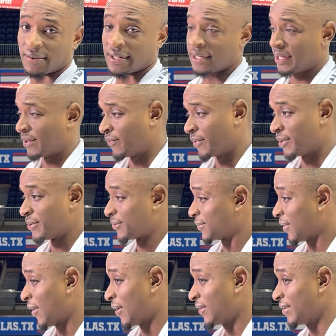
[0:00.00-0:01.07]
And, and when you
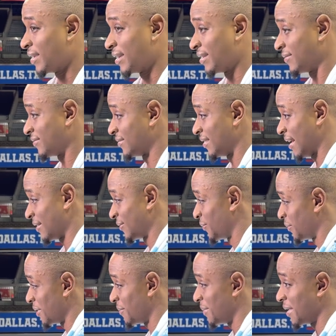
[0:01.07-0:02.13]
start and it's that
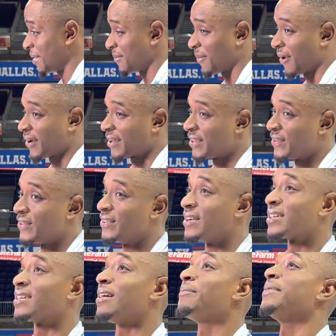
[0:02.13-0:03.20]
20 minute mark, and you
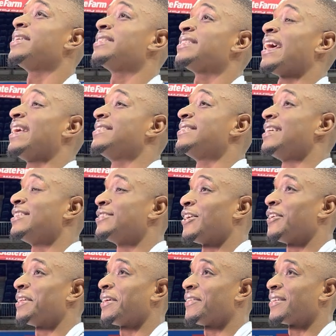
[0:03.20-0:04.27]
look up and it's
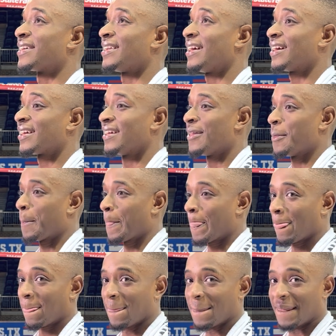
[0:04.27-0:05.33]
18:30 on the clock,
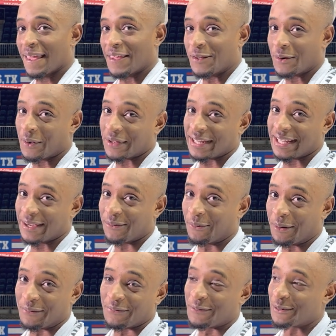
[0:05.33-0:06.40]
and you only did
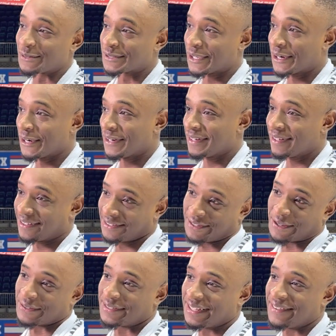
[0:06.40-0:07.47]
one full turn, and
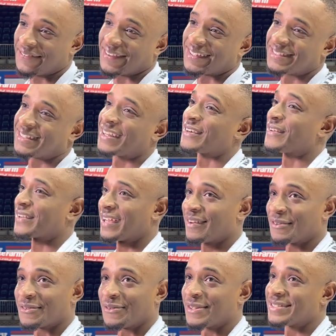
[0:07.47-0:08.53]
on defense, you're like, okay,
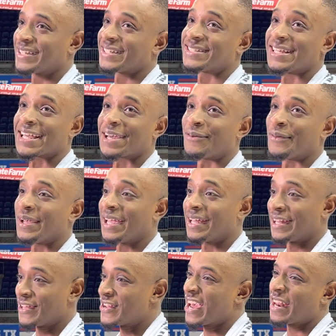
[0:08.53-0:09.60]
well, where's that second win?
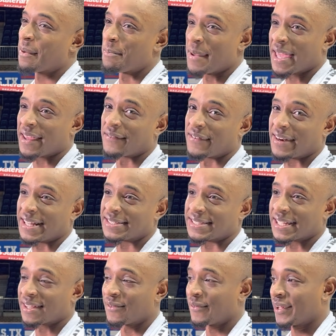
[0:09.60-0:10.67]
You're kind of begging for that
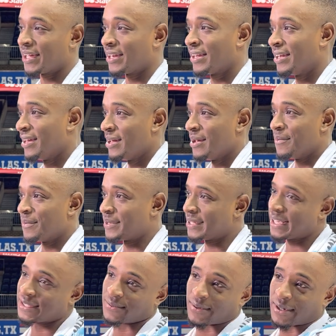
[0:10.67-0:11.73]
second win, but
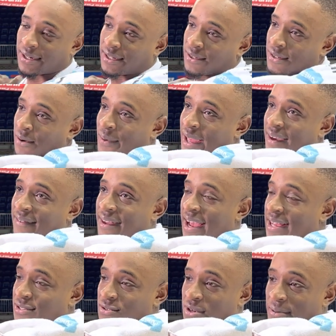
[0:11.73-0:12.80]
that's where you know we have
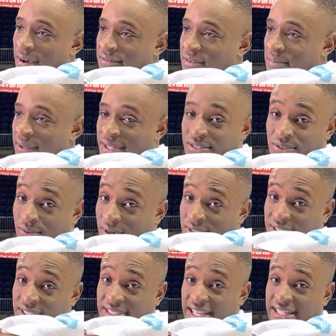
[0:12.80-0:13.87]
guys who come off the bench who are
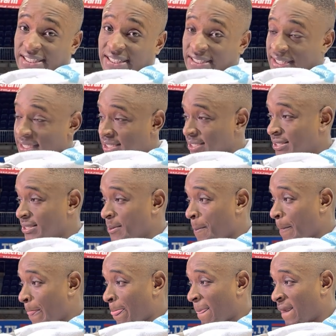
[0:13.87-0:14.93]
just as conditioned,
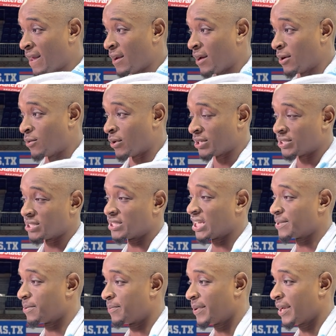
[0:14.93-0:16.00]
and uh, who are just as
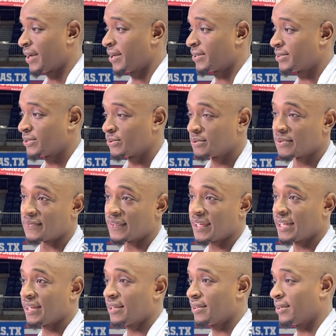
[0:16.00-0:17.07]
prepared to
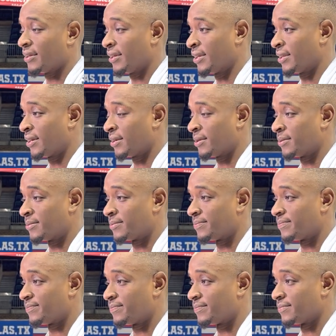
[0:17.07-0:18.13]
defend, and um,
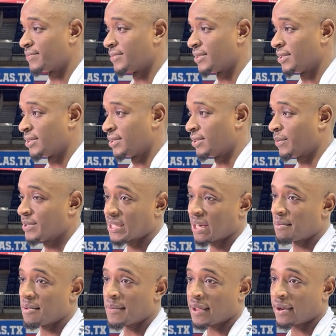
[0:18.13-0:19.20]
you know, we got to
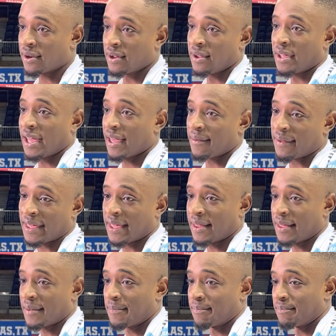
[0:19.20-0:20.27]
be better at, at,
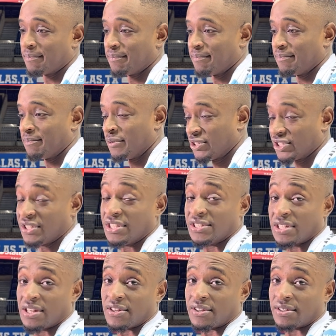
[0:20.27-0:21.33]
at pushing each
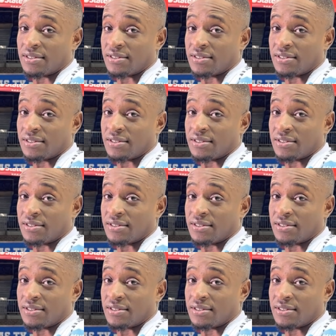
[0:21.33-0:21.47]
other.